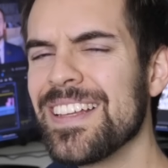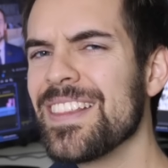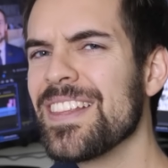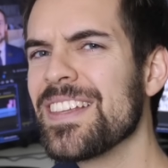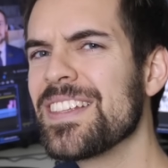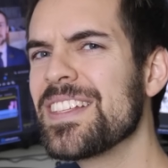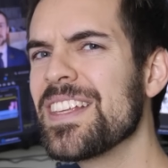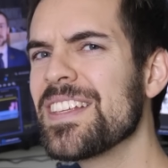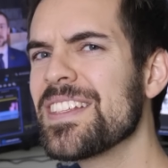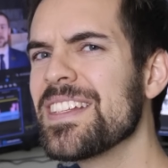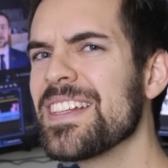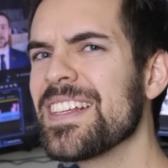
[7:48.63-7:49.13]
and
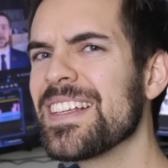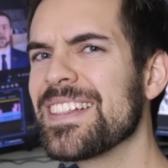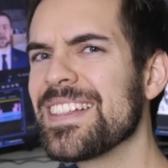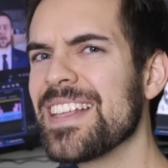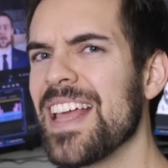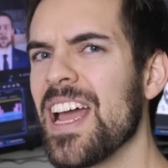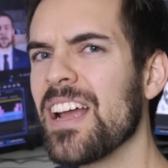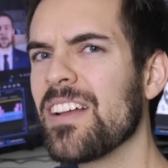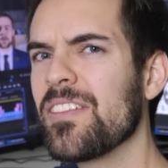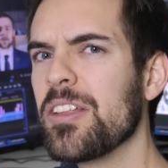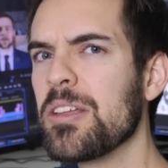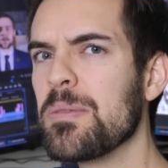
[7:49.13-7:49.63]
this isn't
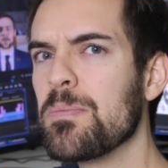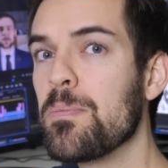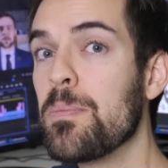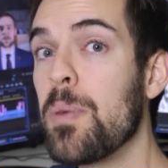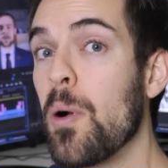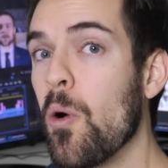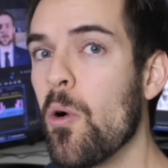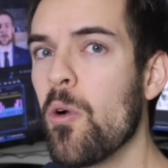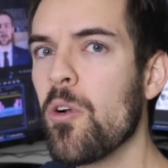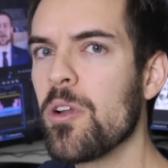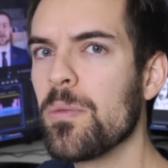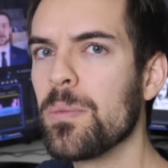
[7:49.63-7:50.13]
exactly
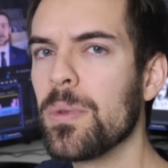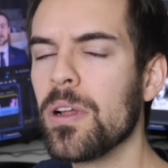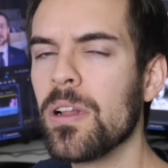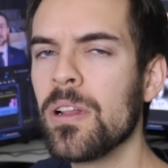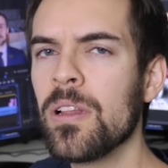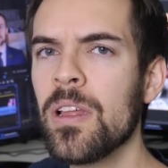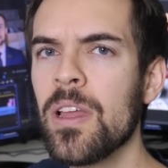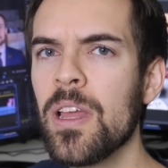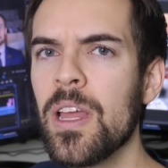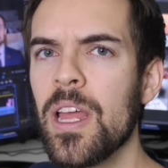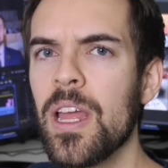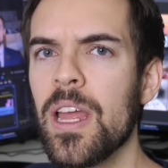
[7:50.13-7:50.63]

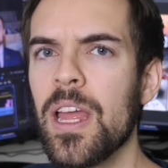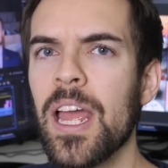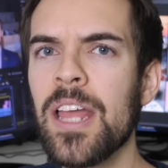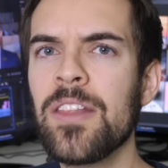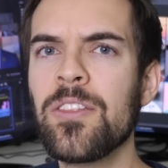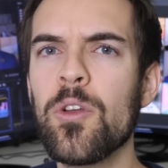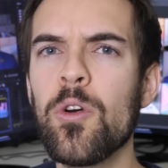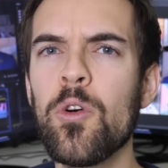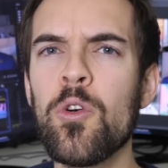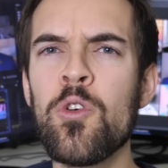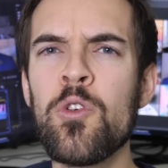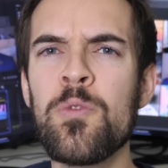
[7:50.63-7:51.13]
portable,
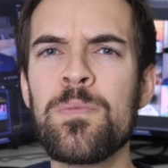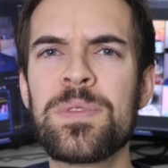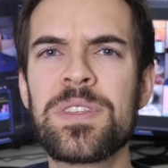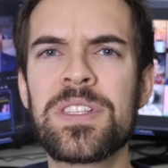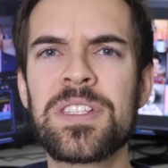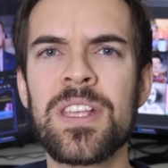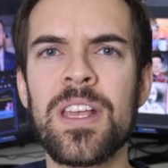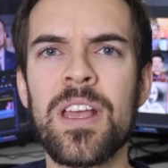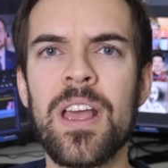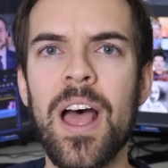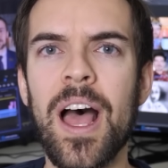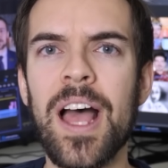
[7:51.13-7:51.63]
and
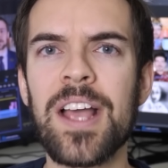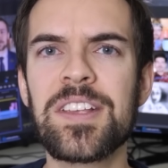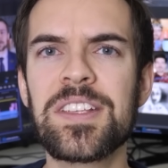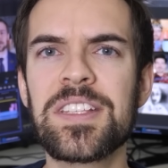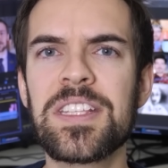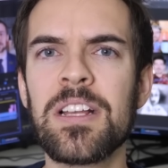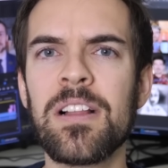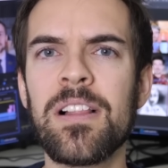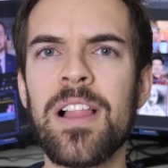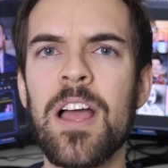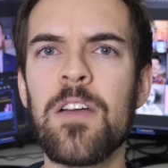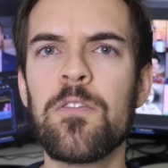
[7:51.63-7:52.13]
oops, I
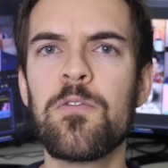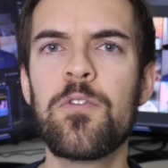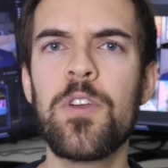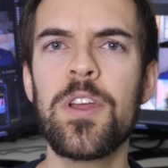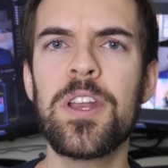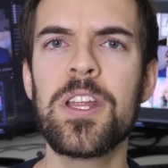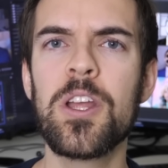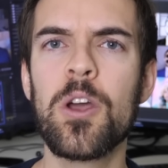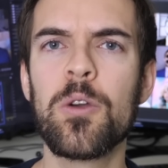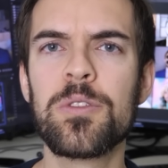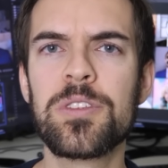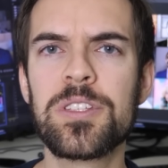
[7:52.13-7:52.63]
still have
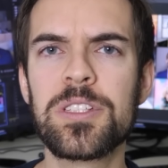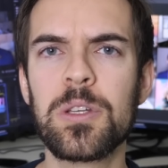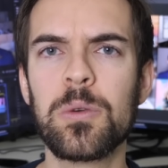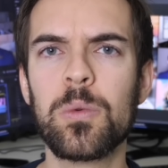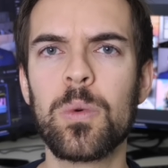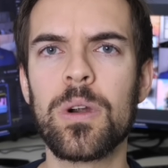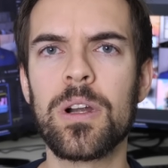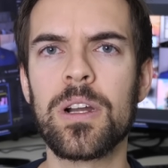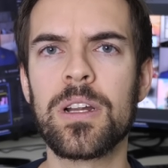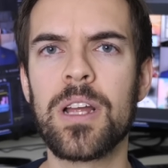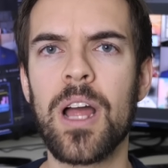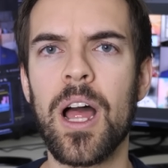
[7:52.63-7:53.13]
videos to
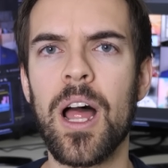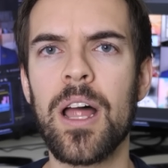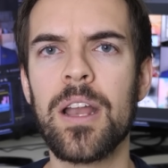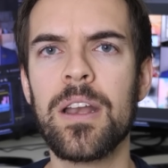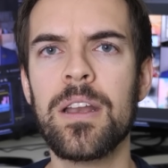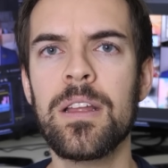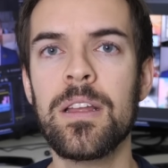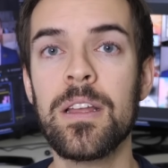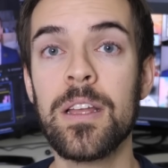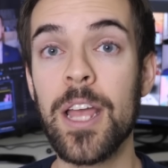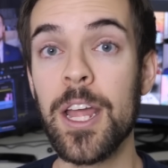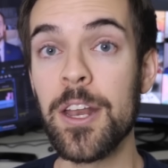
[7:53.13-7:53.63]
work
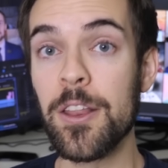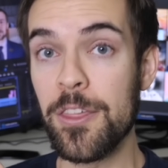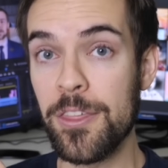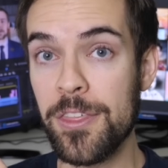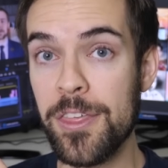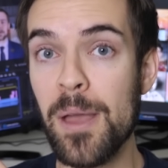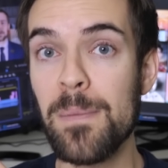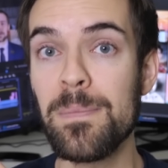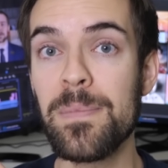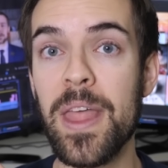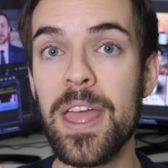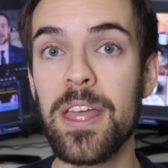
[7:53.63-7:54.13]
on, and
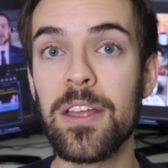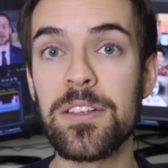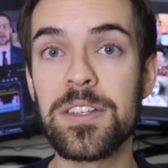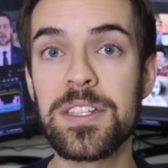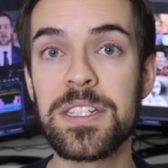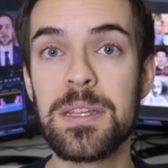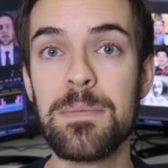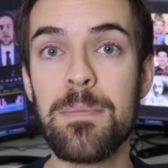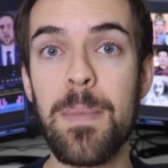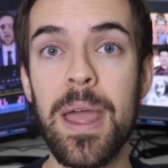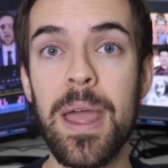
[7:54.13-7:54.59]
thumbnails to